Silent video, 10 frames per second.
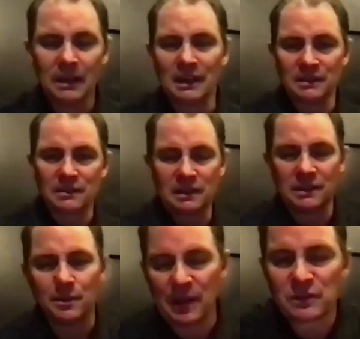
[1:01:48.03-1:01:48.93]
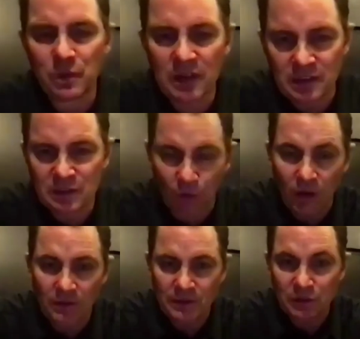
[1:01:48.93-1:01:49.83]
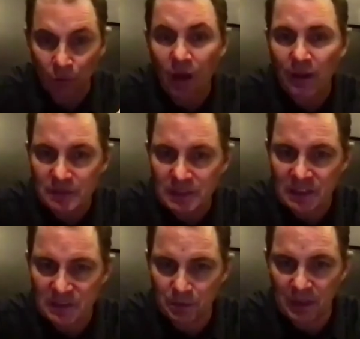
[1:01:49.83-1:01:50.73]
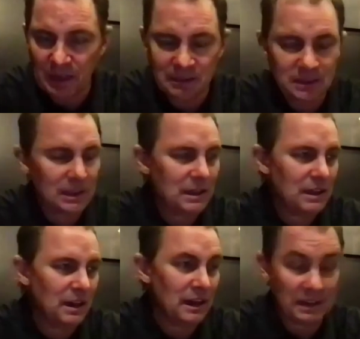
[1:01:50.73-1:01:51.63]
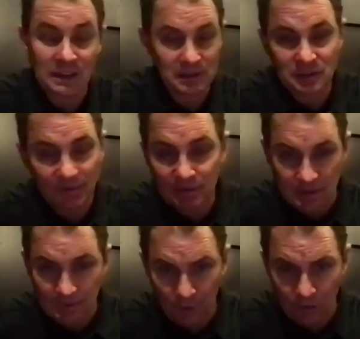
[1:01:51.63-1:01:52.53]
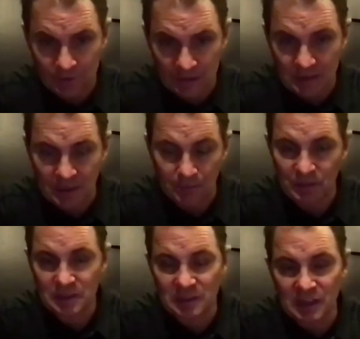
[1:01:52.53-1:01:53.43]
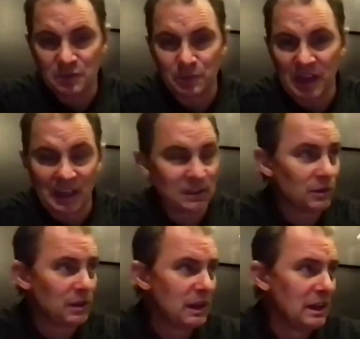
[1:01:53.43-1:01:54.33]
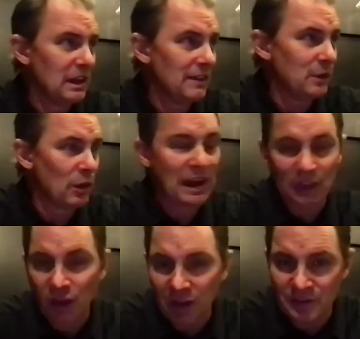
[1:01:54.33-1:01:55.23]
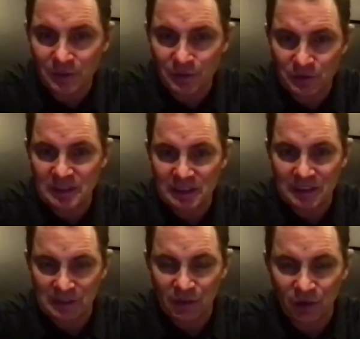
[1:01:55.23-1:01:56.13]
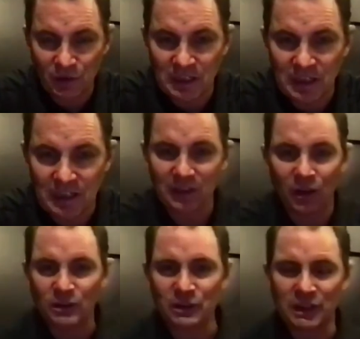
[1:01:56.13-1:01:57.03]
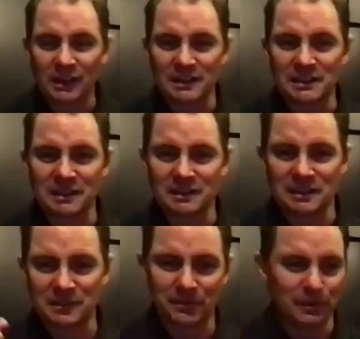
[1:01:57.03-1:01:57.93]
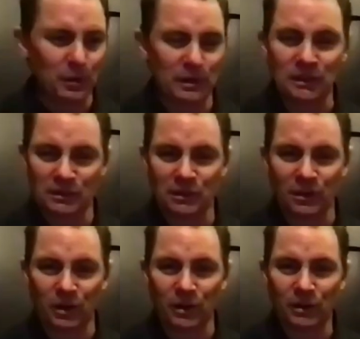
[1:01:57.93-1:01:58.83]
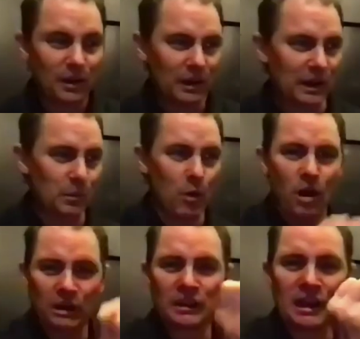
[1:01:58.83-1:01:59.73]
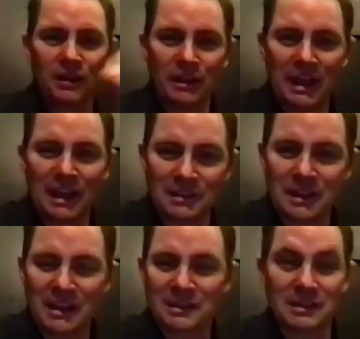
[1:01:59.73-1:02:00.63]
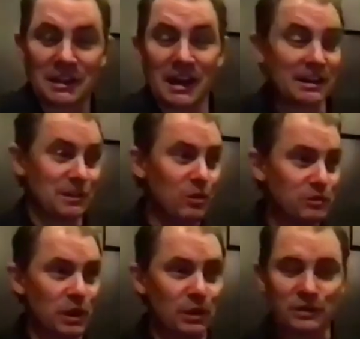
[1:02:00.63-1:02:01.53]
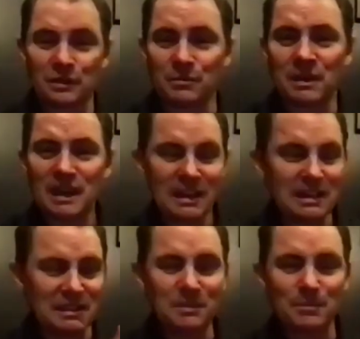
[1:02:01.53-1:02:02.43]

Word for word: And the best way to describe stage blacks, and it's definitely evolved since then, but stage blacks are, if you're at a concert and you see a guitar tech and all you kind of see is this floating guitar kind of walking out, hands with the guy, you don't notice him, he's in the